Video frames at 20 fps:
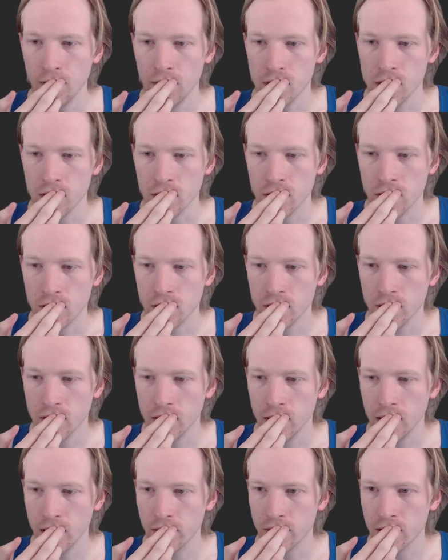So
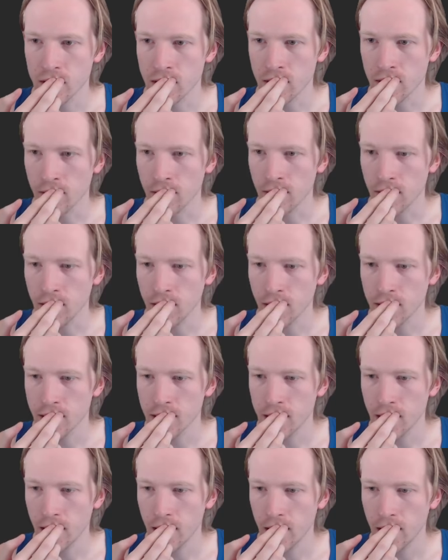string gives us a
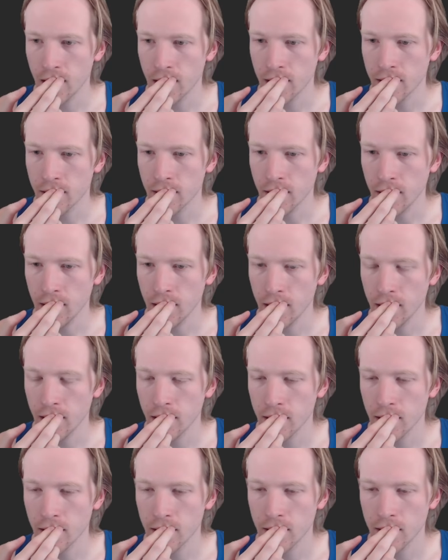rucksack
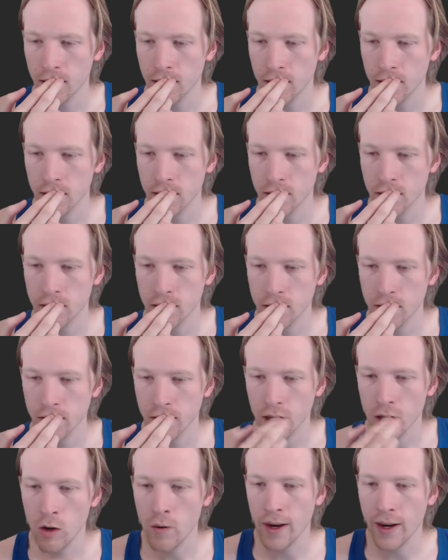length
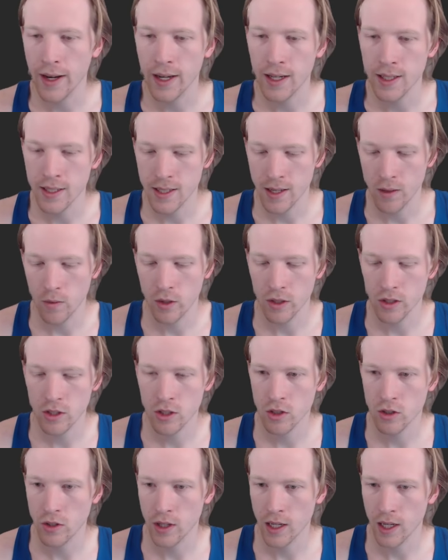string. Oh, and I need to say what
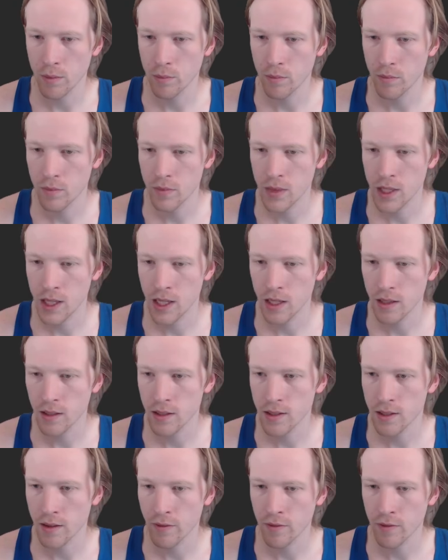string I'm taking
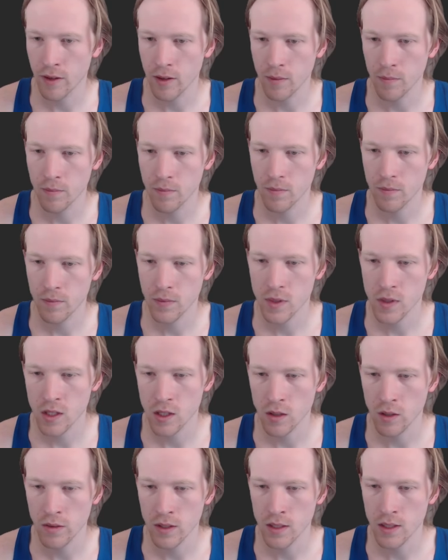stuff from.
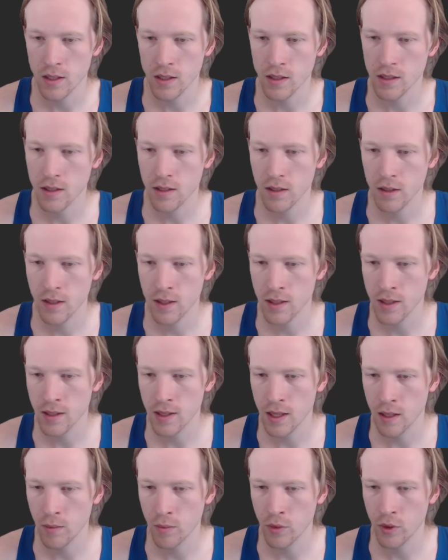So this is
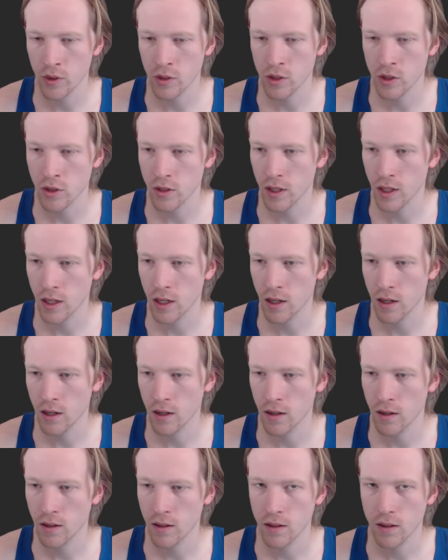the input string here.